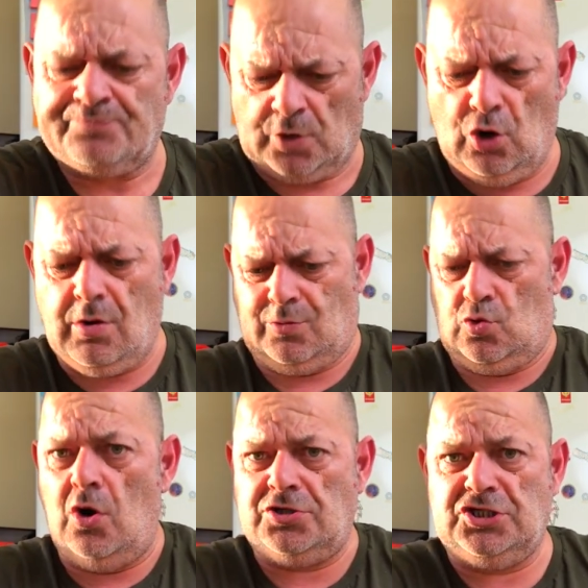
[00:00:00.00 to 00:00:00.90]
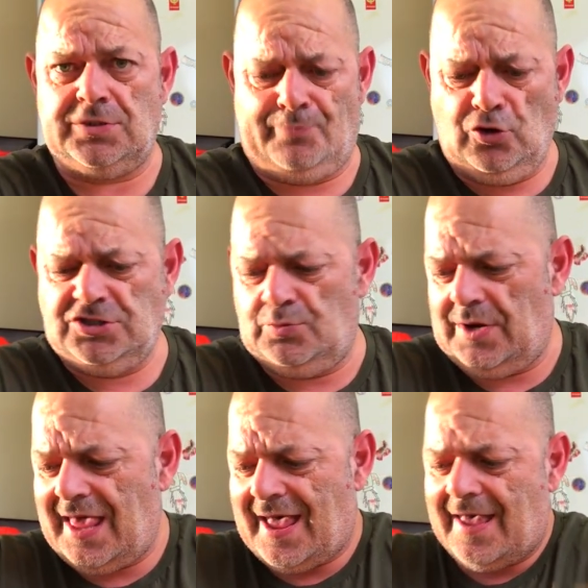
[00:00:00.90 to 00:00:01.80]
Oh, I'm quite disappointed with
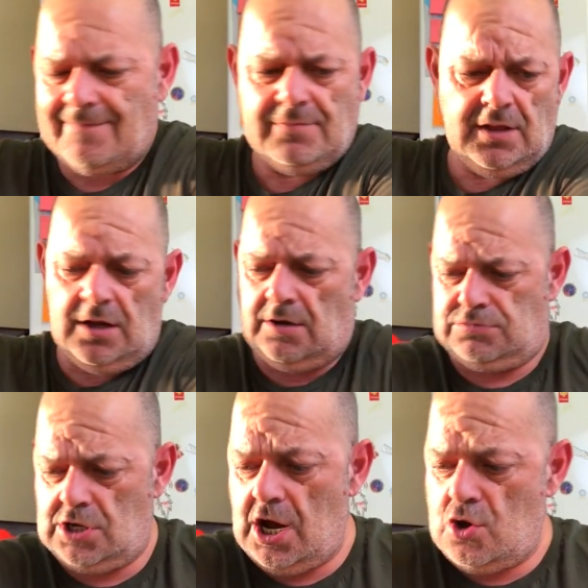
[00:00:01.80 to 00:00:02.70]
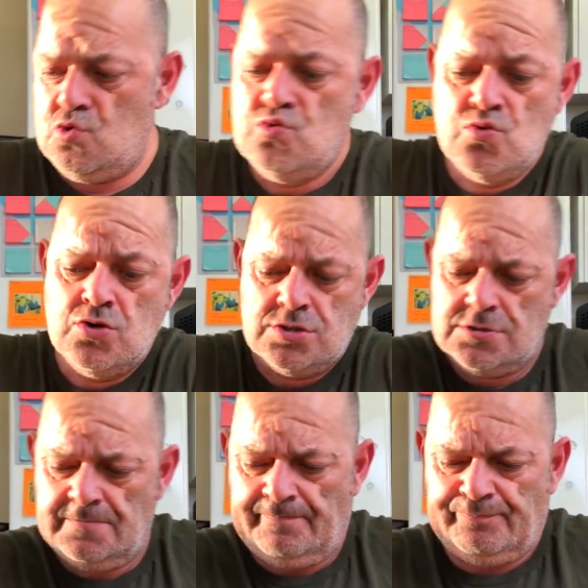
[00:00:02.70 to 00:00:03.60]
that. Oh no!
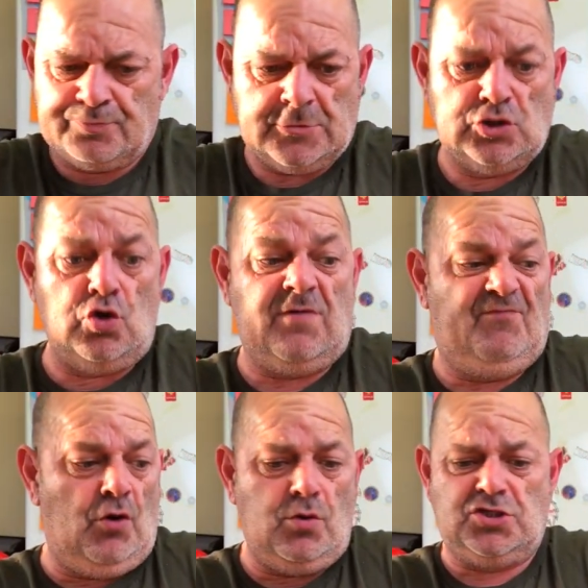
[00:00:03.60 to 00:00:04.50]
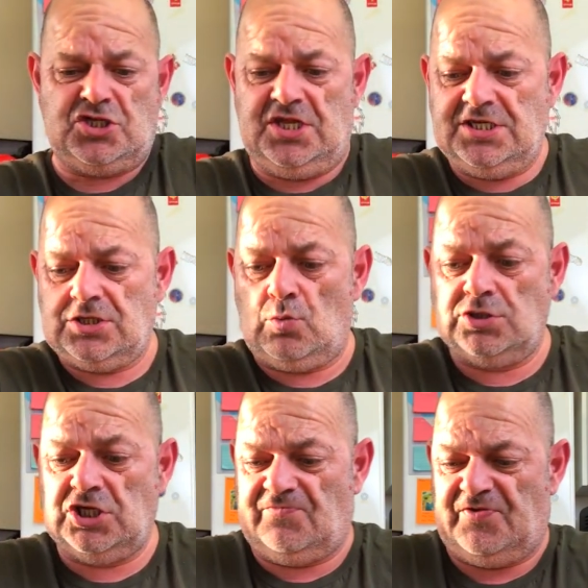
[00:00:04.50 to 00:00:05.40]
Looking forward to this. I
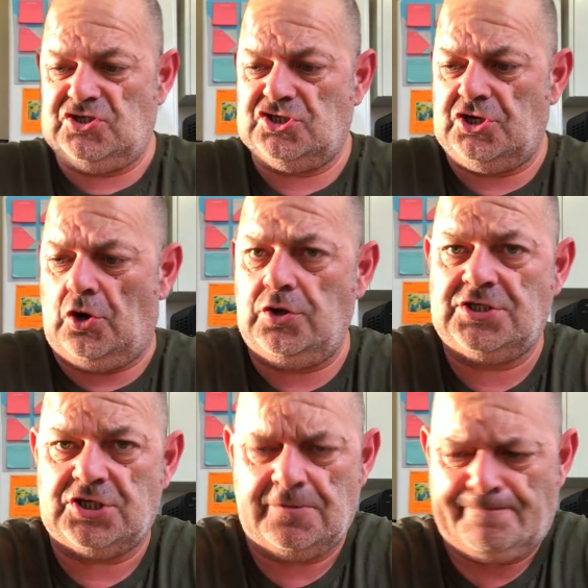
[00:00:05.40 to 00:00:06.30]
wanted fish tonight.